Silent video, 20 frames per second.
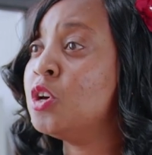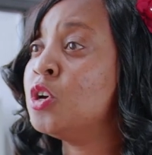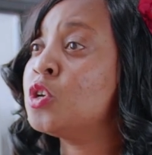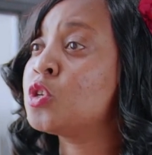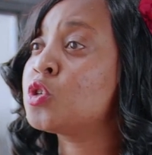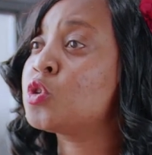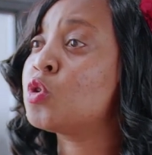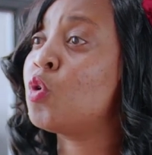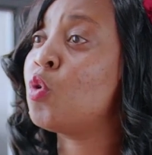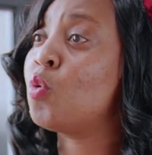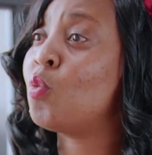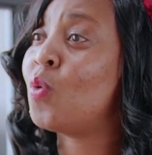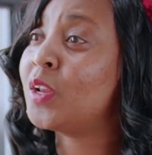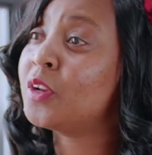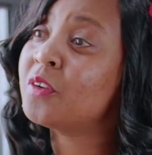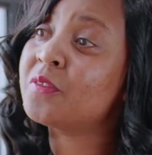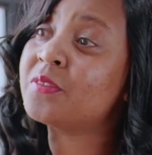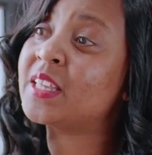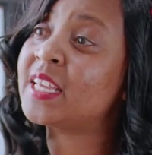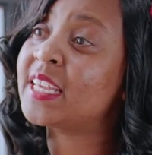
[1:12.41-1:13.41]
So one
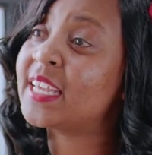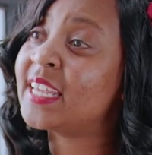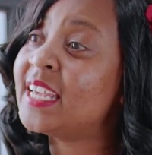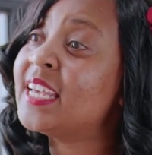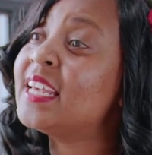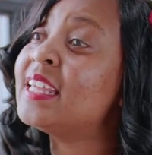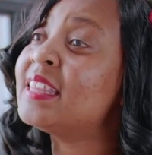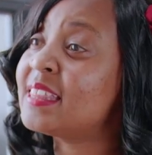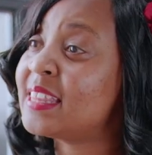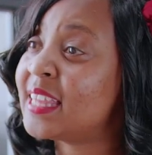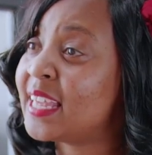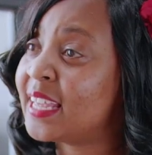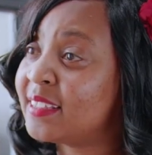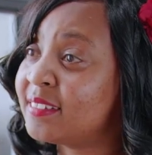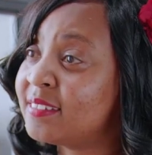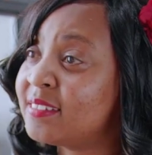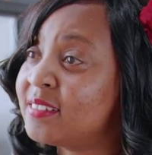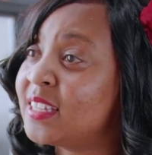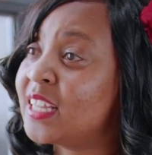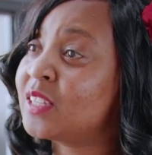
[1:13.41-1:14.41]
of the key
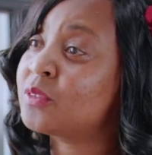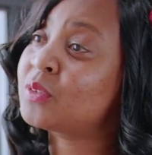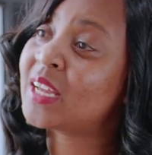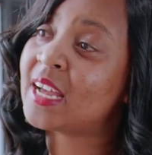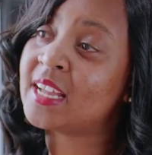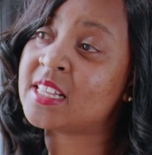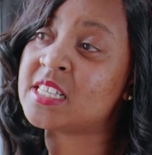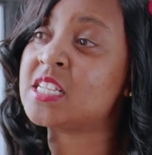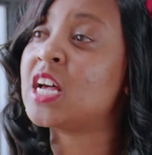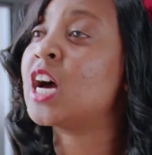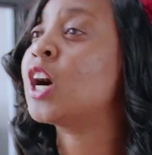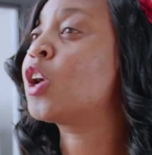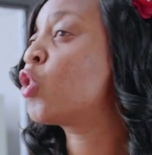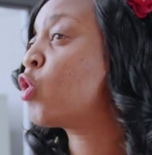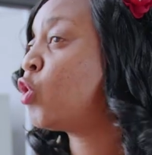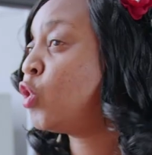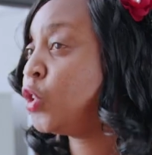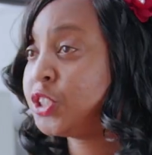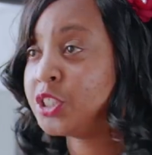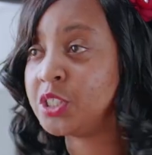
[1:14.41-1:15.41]
things that cuts
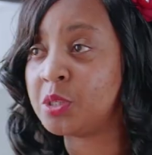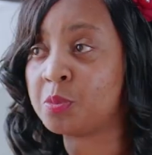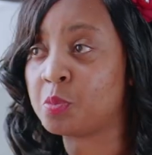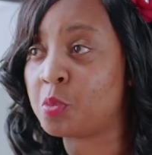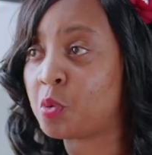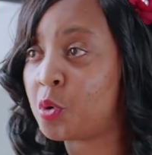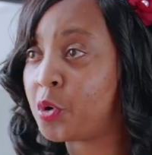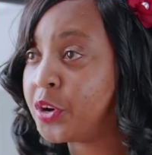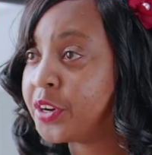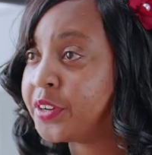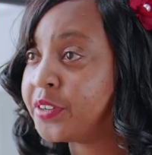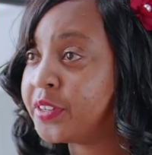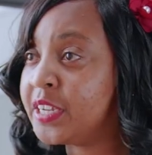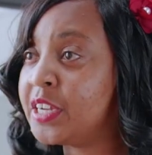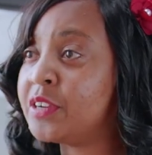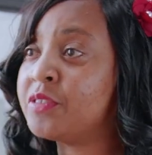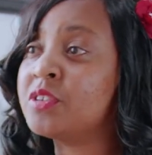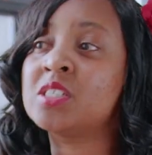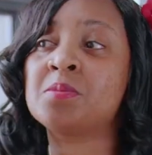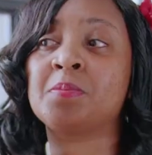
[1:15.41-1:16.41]
across the board,
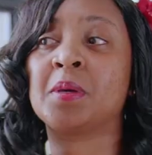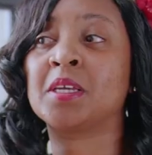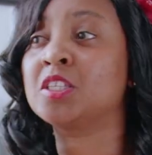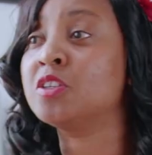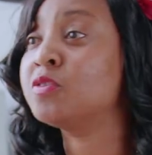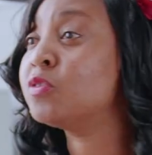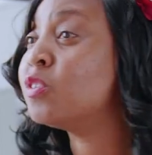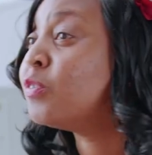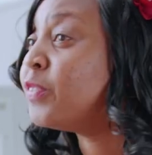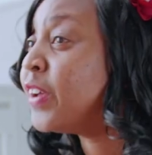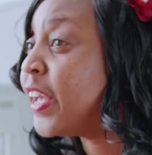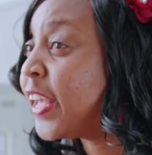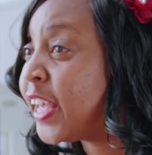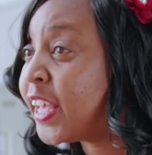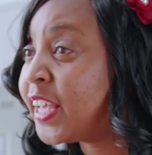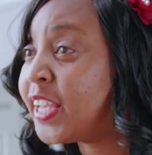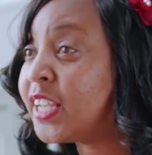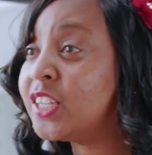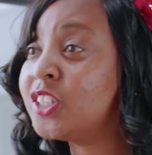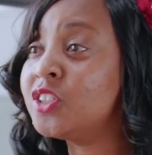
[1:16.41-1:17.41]
irrespective of
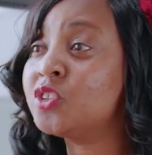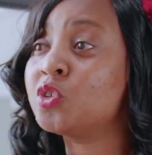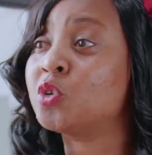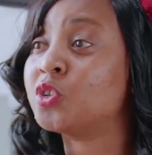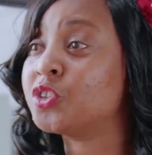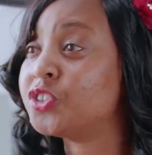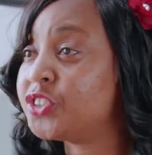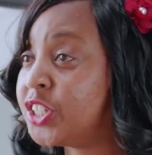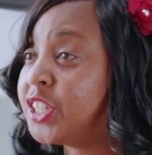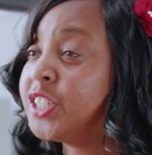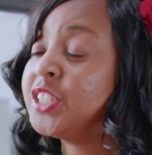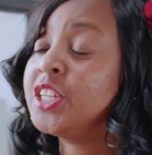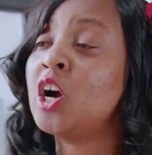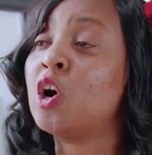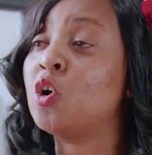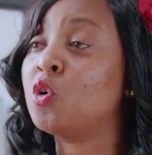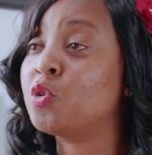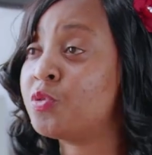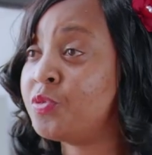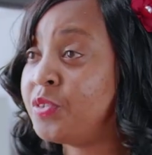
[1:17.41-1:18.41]
age or gender
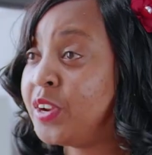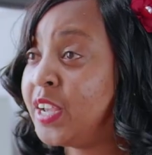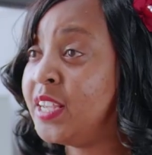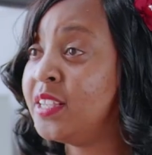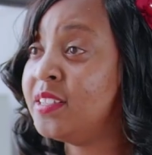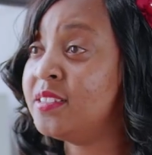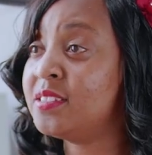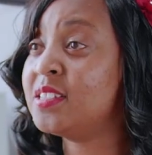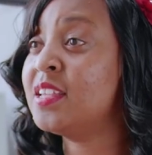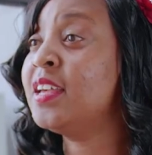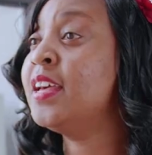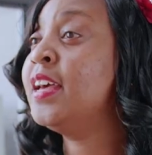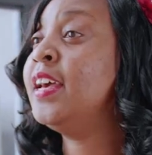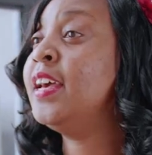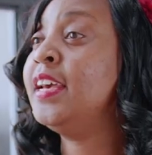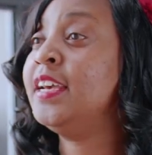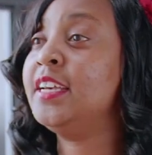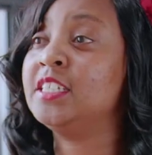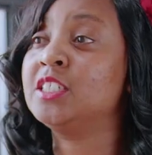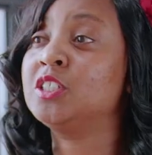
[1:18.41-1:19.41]
or race,
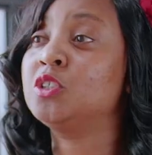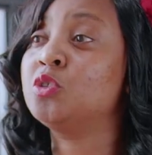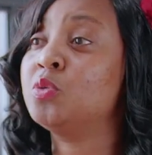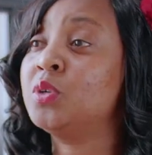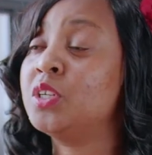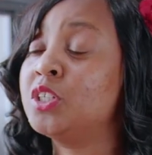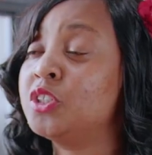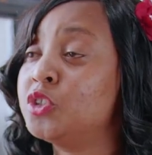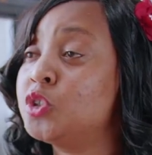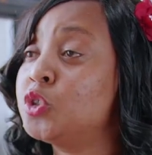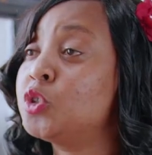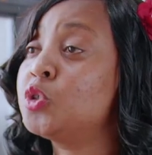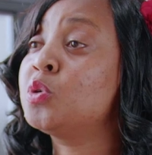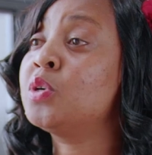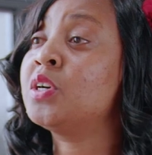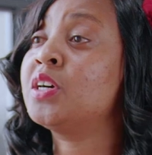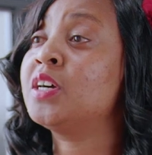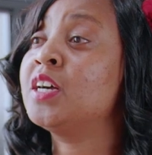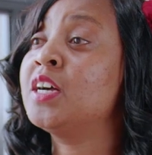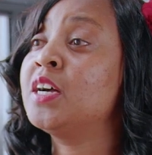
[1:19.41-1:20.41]
is to
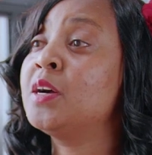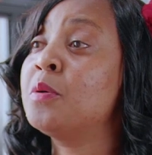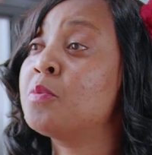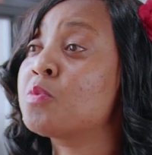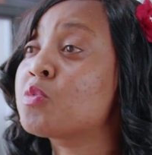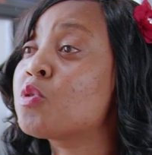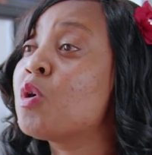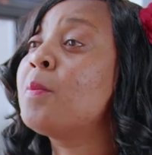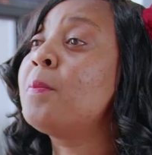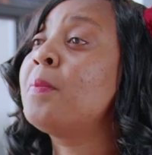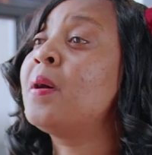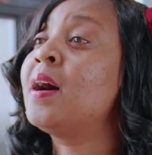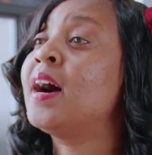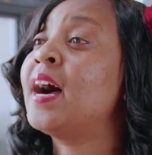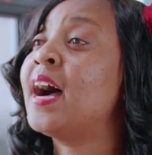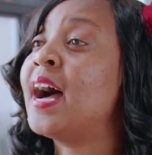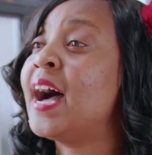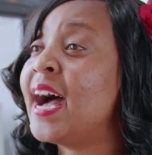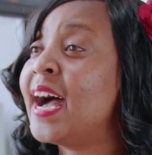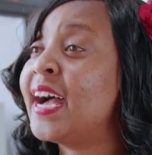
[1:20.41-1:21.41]
ensure
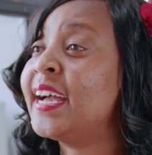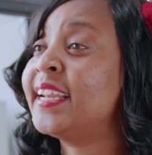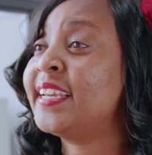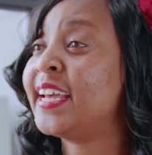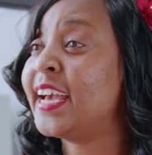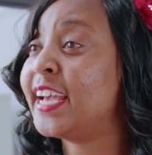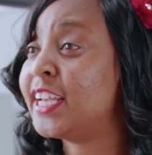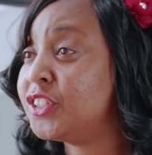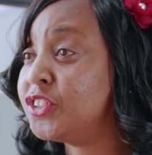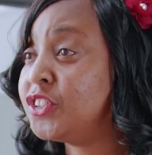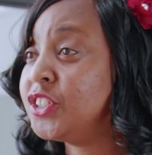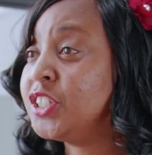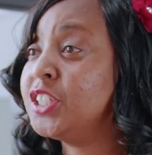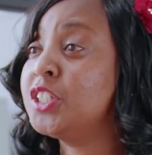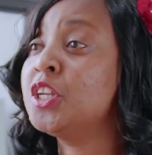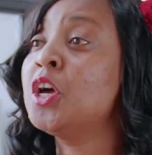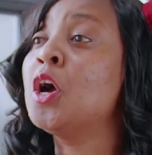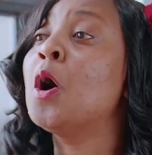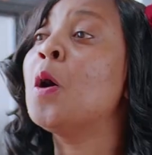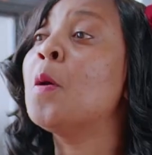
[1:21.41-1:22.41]
proper hand
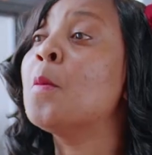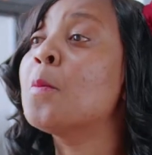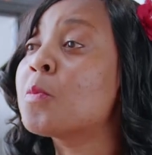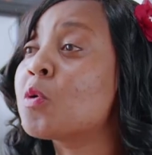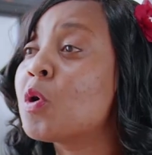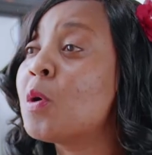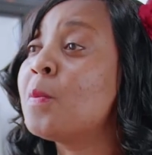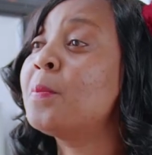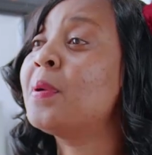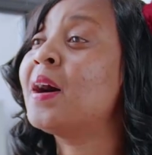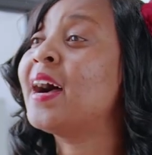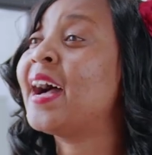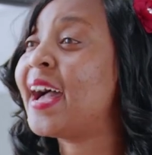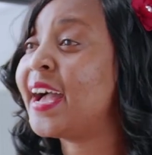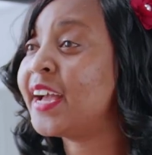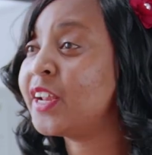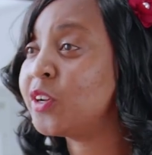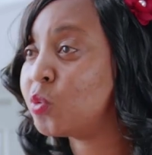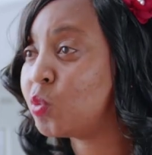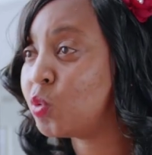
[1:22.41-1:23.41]
hygiene, proper
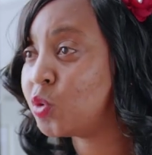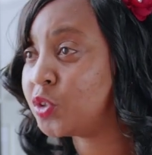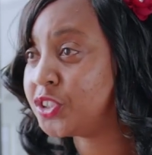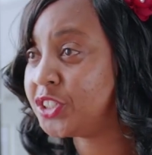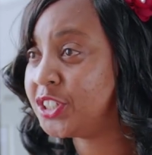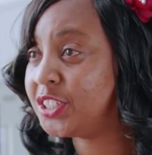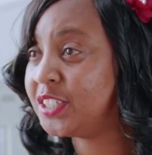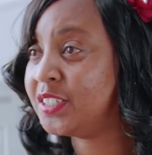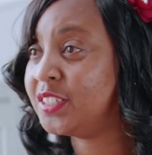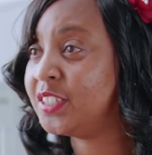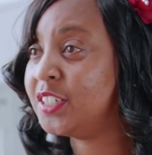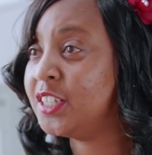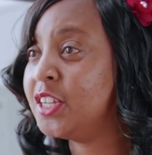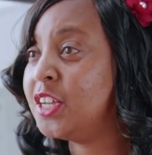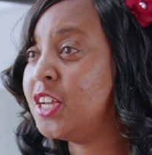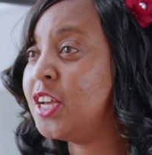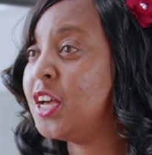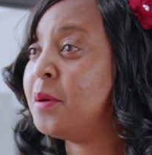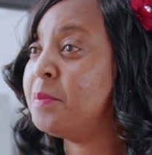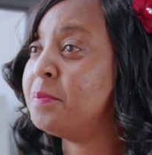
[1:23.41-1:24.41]
hand washing
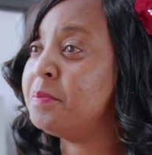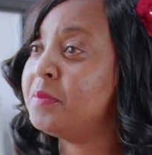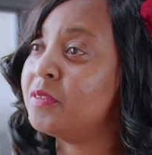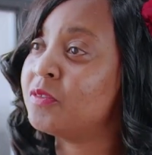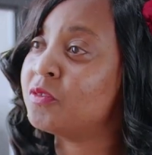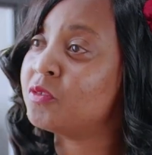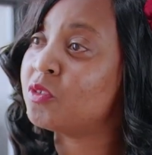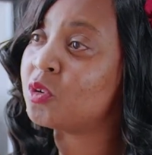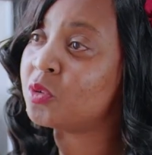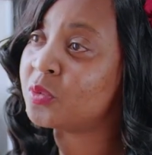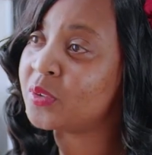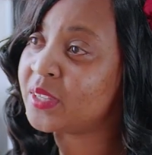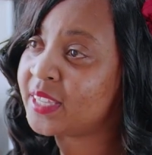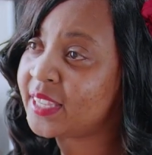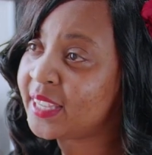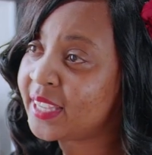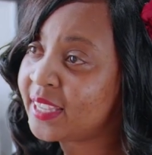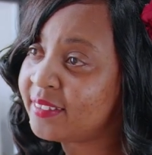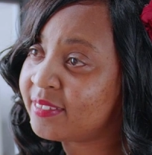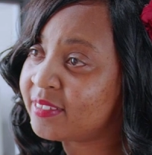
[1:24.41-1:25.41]
before we
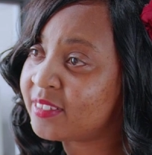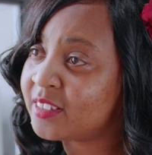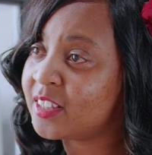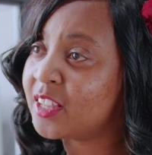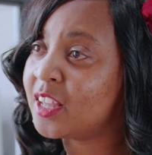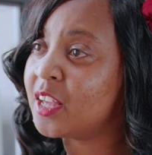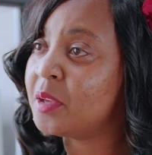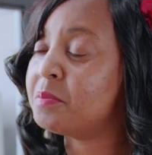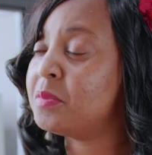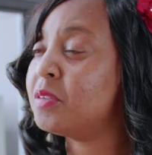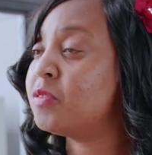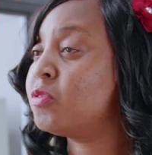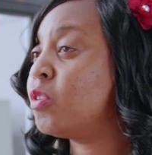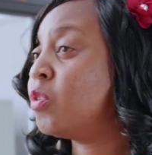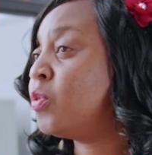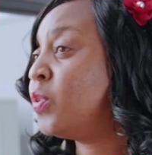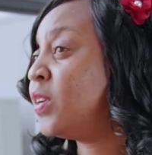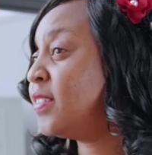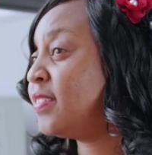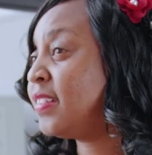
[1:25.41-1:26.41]
eat,
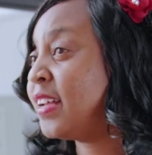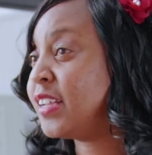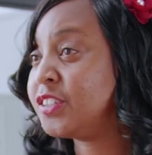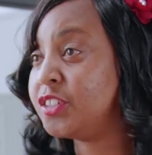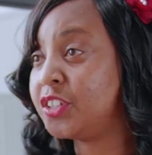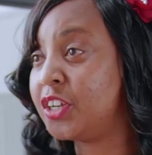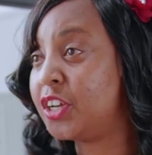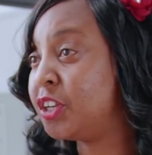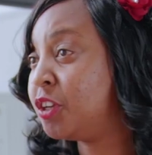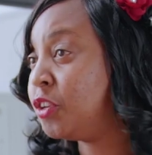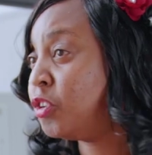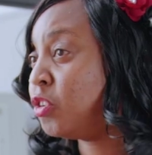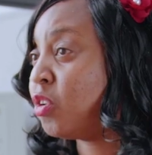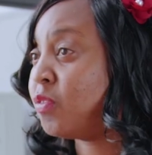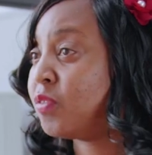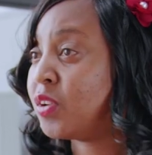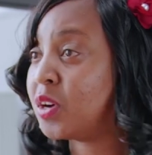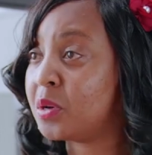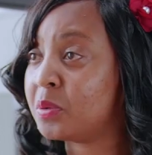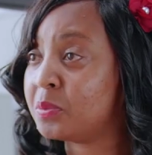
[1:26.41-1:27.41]
before we touch any
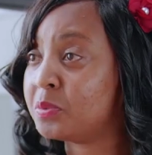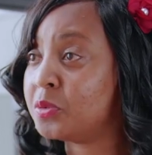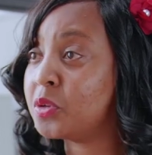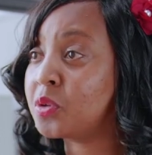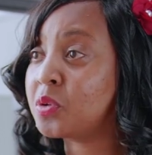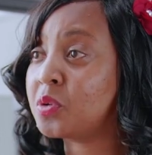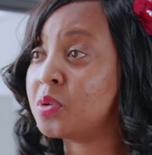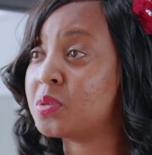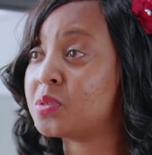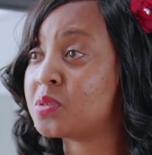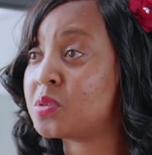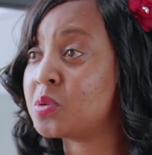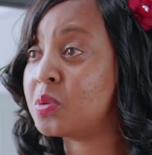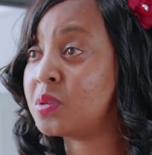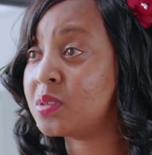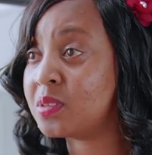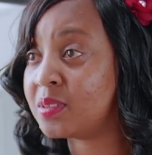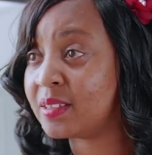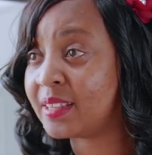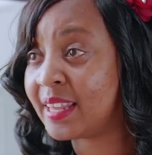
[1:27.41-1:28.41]
of our
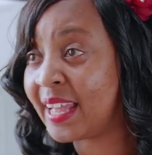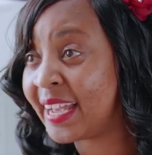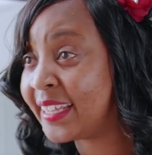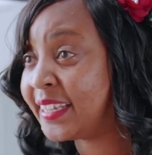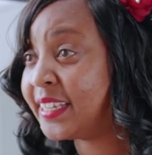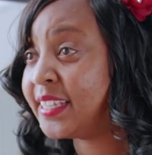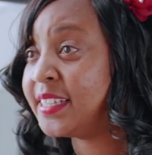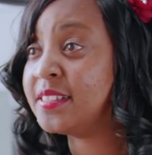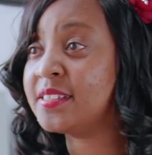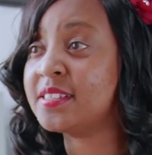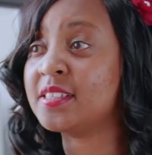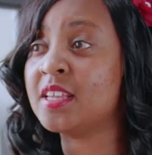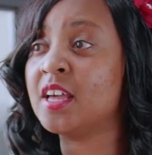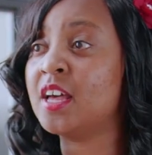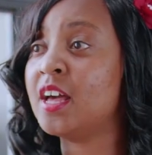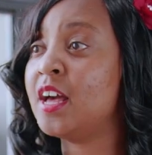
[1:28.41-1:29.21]
mucosal linings,